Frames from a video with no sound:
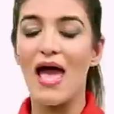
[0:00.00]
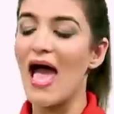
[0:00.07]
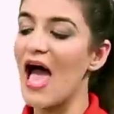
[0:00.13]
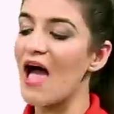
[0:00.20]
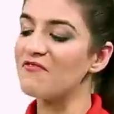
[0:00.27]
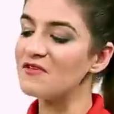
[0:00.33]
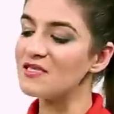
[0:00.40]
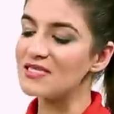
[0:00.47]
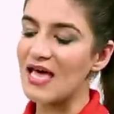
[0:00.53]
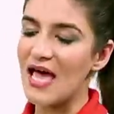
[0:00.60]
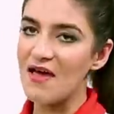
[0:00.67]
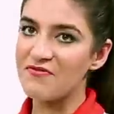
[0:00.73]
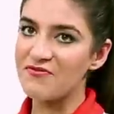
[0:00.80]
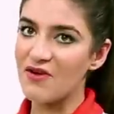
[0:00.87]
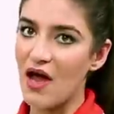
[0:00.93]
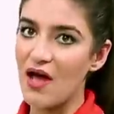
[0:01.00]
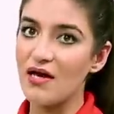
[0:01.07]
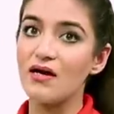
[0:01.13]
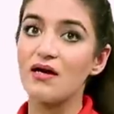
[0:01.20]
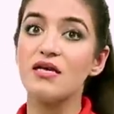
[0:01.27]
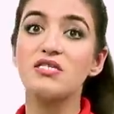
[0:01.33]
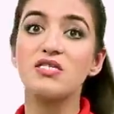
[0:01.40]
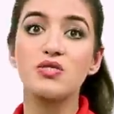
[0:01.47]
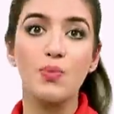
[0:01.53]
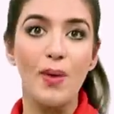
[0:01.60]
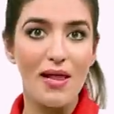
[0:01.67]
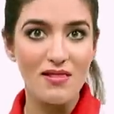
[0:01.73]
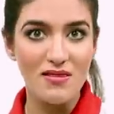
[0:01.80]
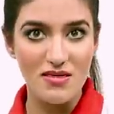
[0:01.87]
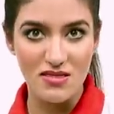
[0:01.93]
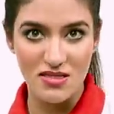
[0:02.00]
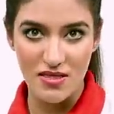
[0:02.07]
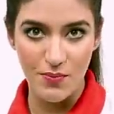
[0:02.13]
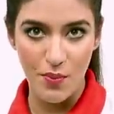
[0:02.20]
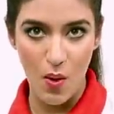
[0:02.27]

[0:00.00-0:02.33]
Havells air fryer is 1230